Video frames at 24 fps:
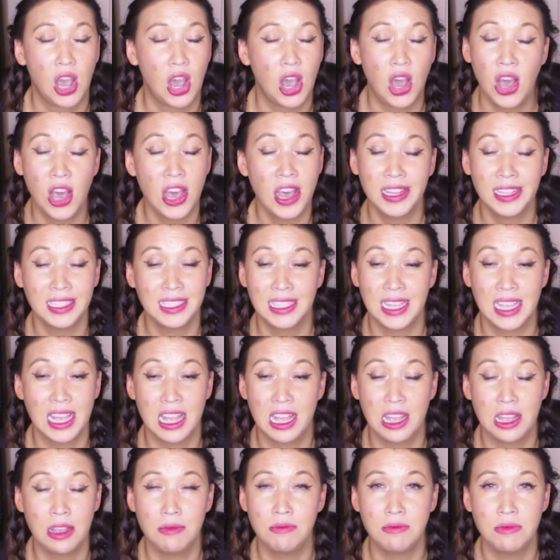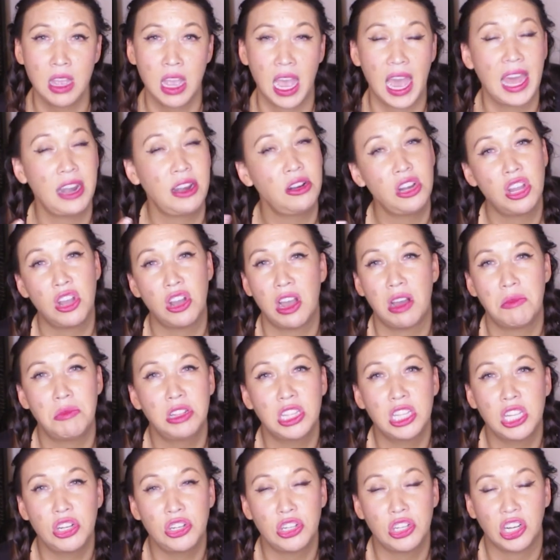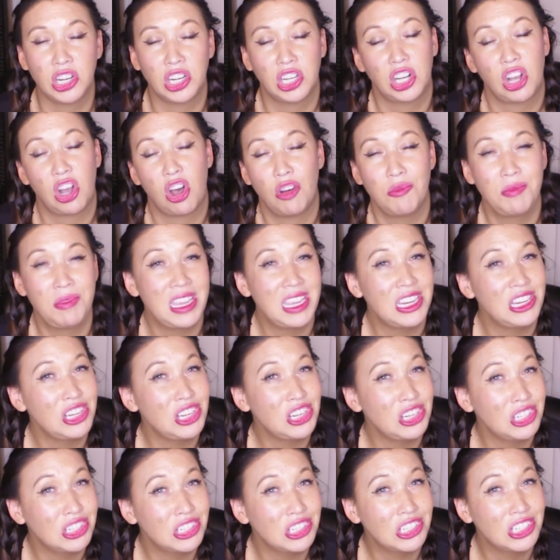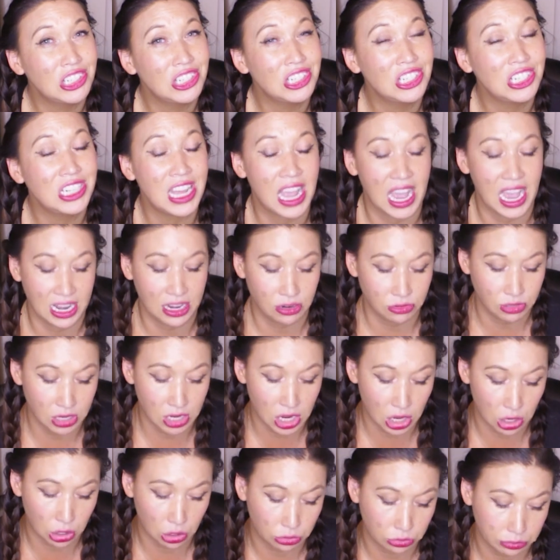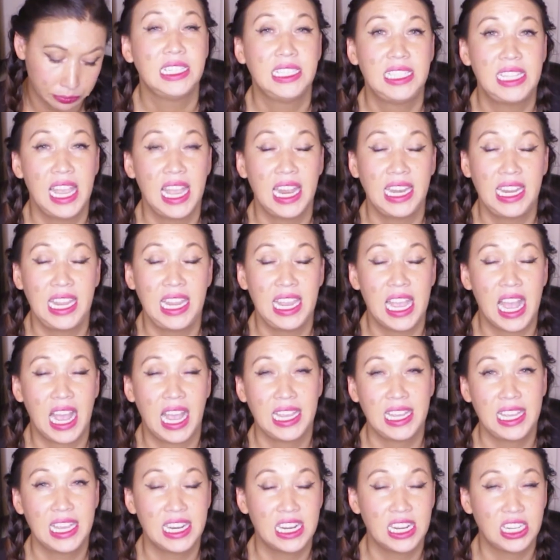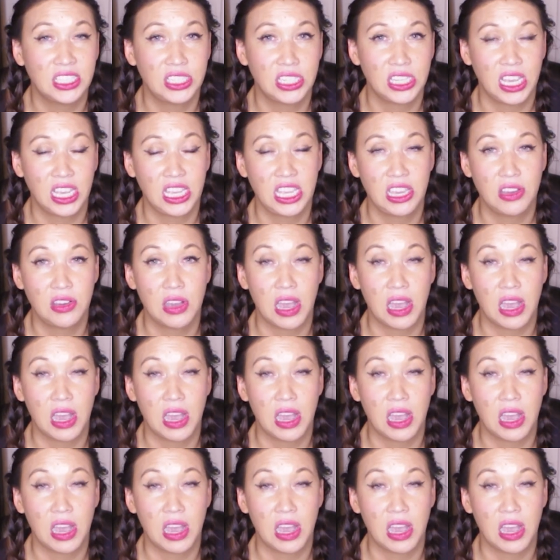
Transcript: Awesome! I don't know, I'm a learner. Call me a nerd, I don't know. Danny, I cannot tell you